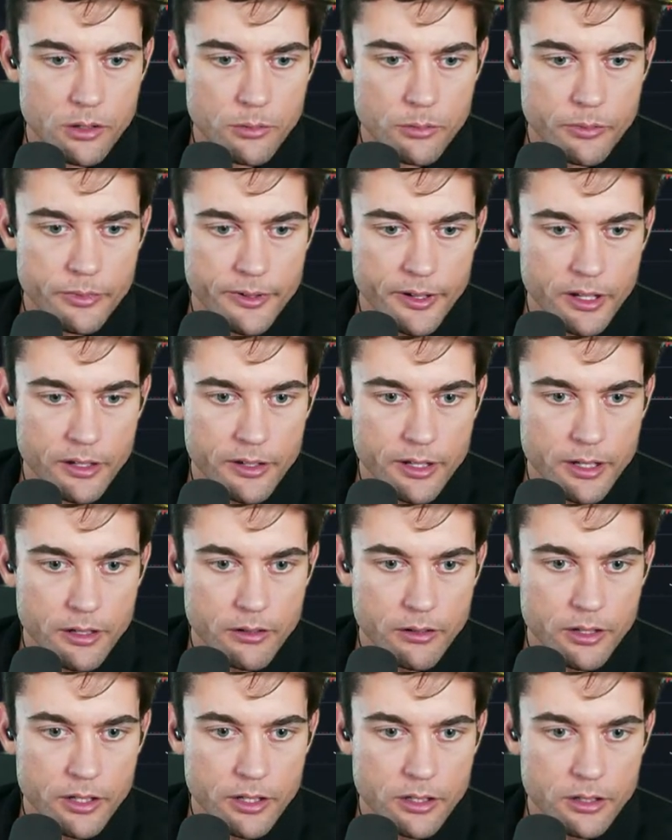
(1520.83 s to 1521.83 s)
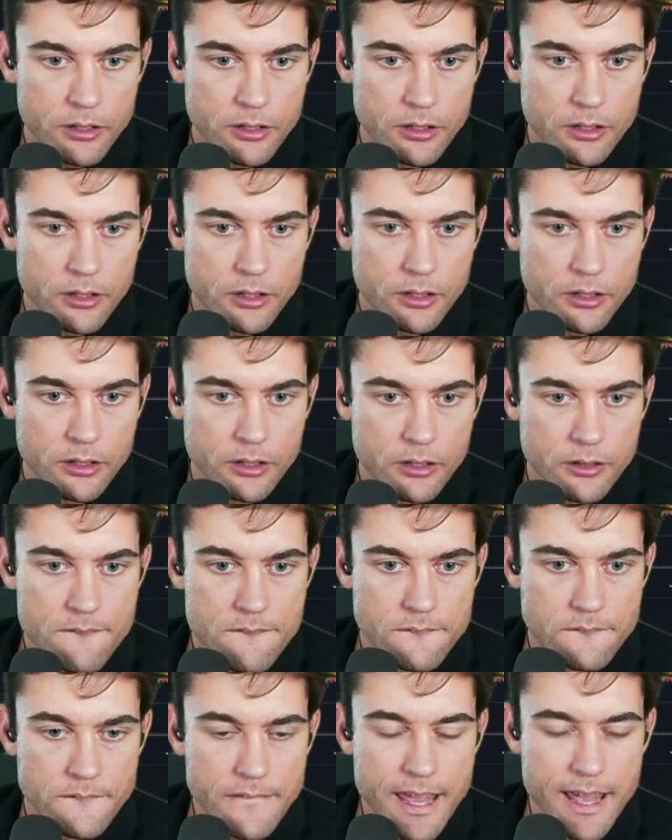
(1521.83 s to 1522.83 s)
Bring it down here.
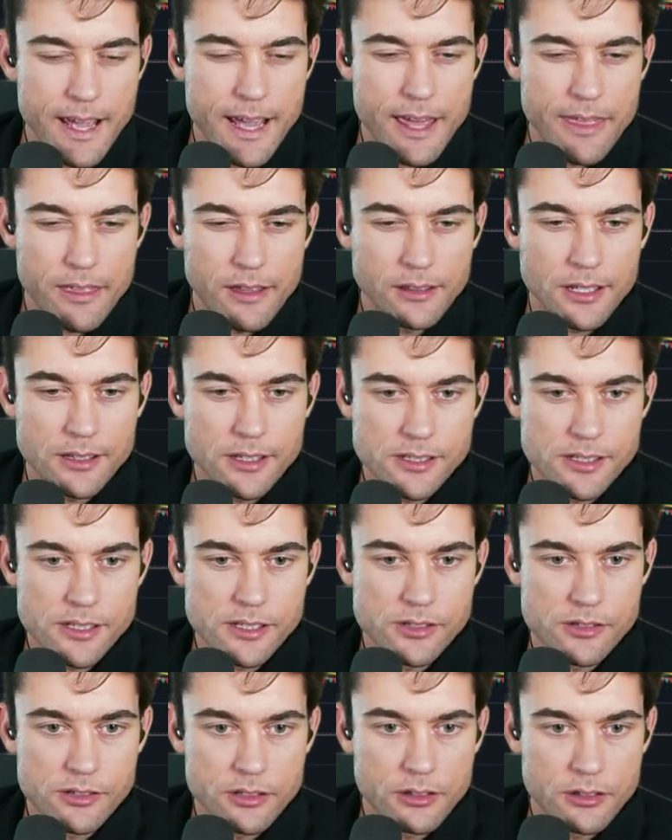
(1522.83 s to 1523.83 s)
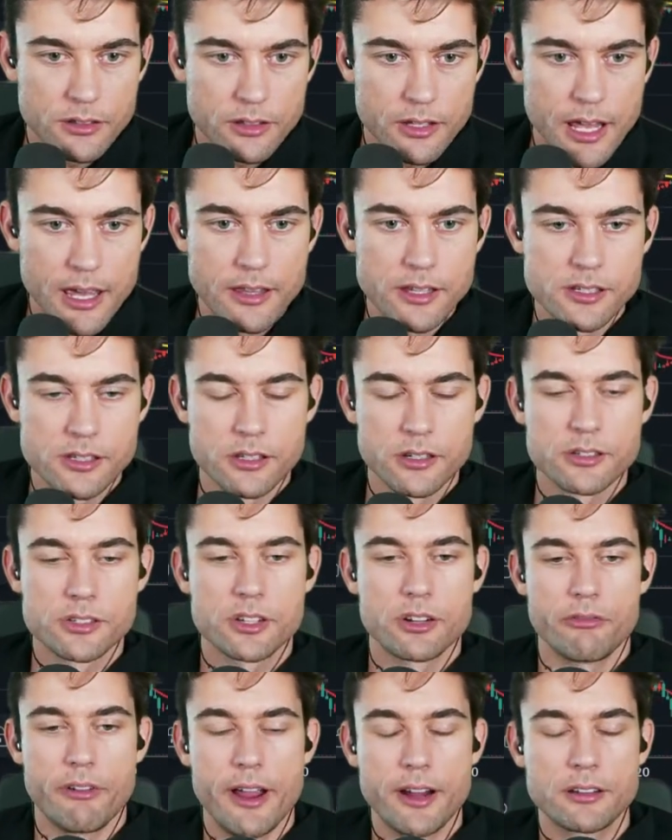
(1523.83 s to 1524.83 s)
Yeah, I think that this is, yeah, this looks
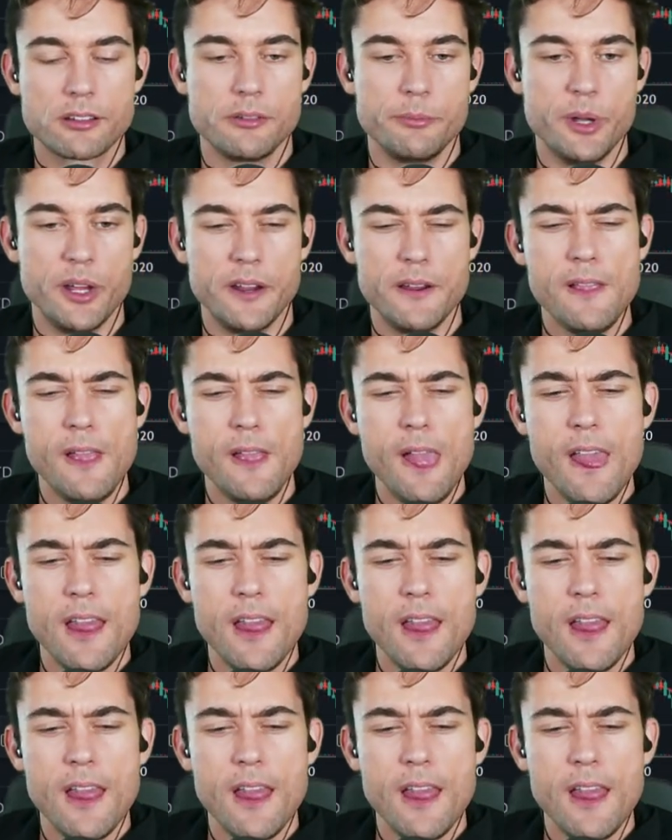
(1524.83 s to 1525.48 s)
correct to me.